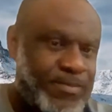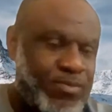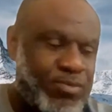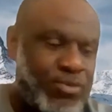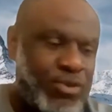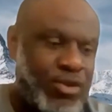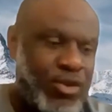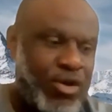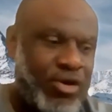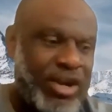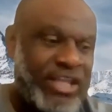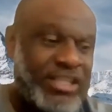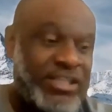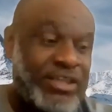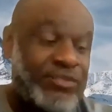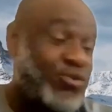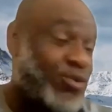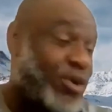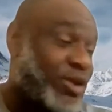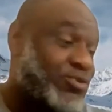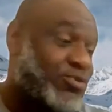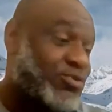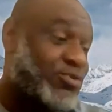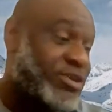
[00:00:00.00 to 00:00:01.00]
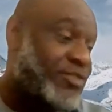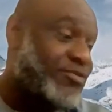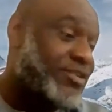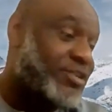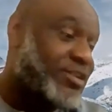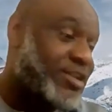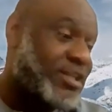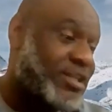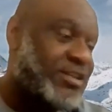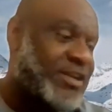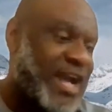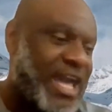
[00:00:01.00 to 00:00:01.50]
All right. If you want to give
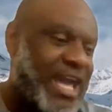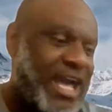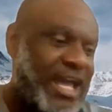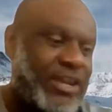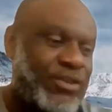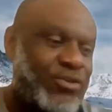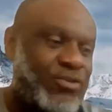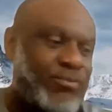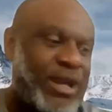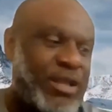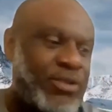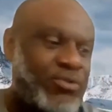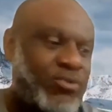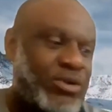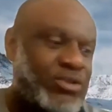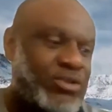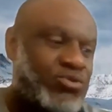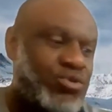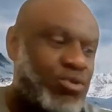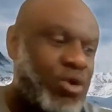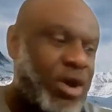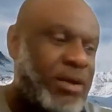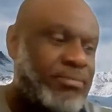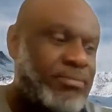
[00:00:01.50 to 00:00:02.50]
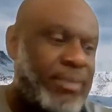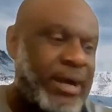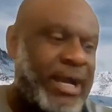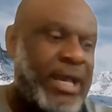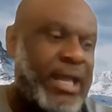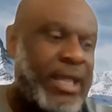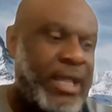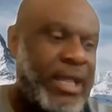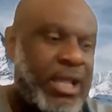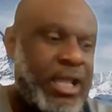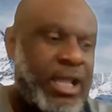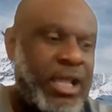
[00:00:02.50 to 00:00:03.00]
it a trial, you might want to go and
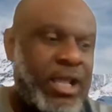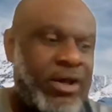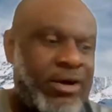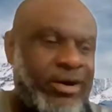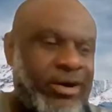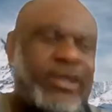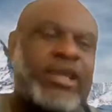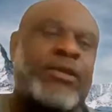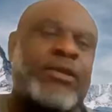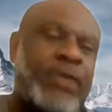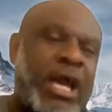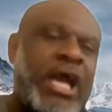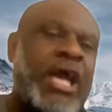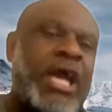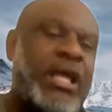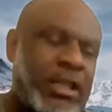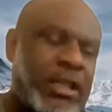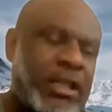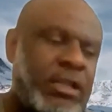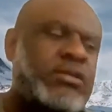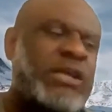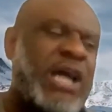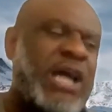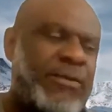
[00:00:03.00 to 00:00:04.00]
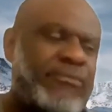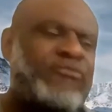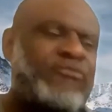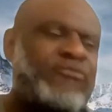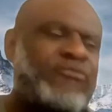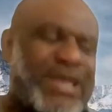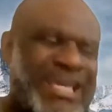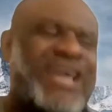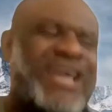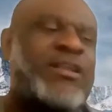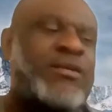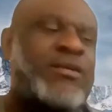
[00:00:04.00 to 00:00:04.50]
buy. Okay, I've been
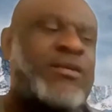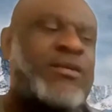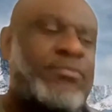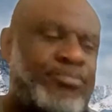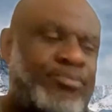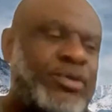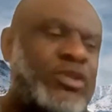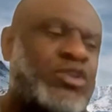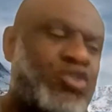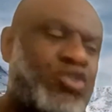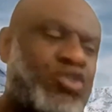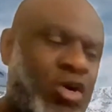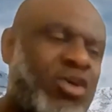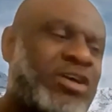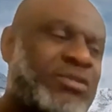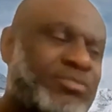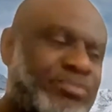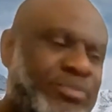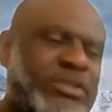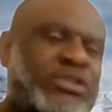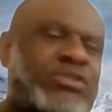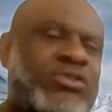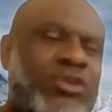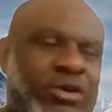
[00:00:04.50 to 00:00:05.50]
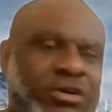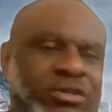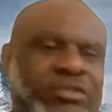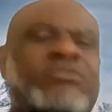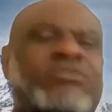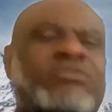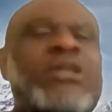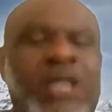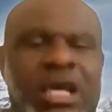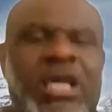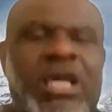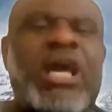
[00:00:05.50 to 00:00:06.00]
hearing
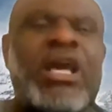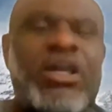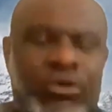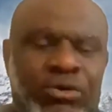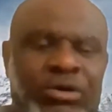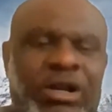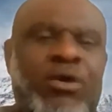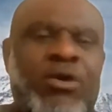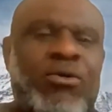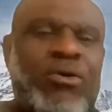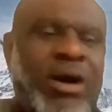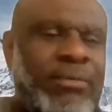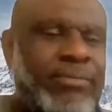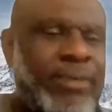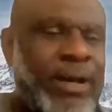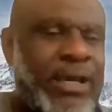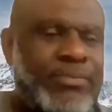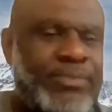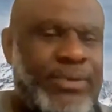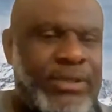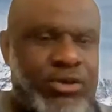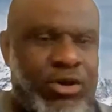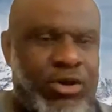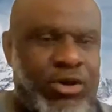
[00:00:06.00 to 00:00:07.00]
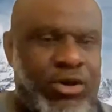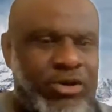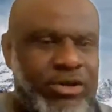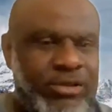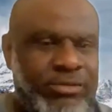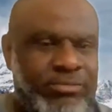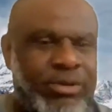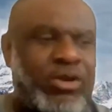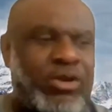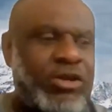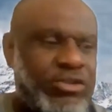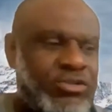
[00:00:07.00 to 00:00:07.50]
Bitcoin, and you can go and buy Bitcoin
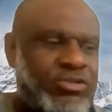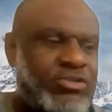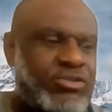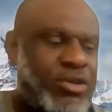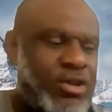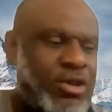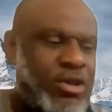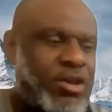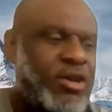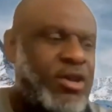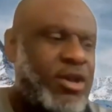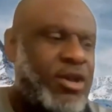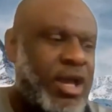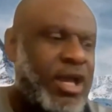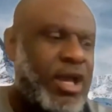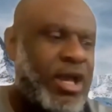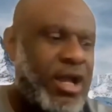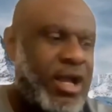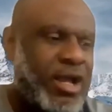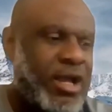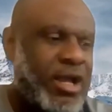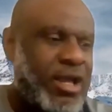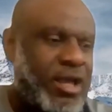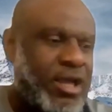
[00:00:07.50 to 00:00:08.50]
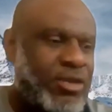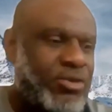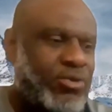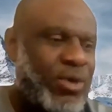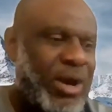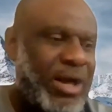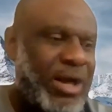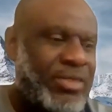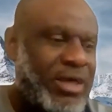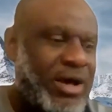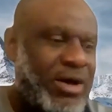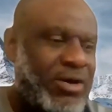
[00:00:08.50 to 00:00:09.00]
because
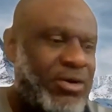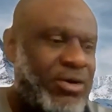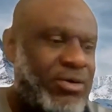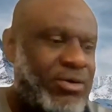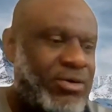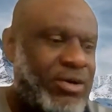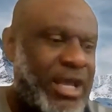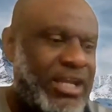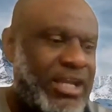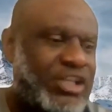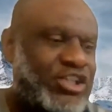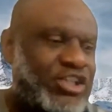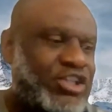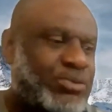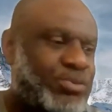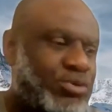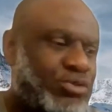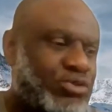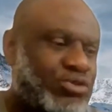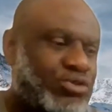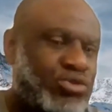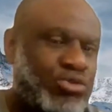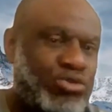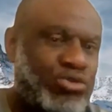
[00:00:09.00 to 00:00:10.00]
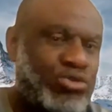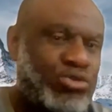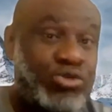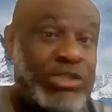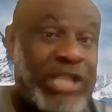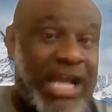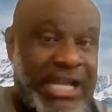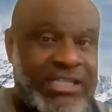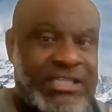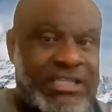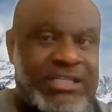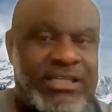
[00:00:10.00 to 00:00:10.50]
you are now eligible to do
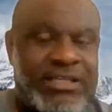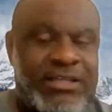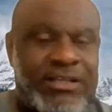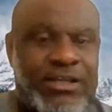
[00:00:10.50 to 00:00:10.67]
that.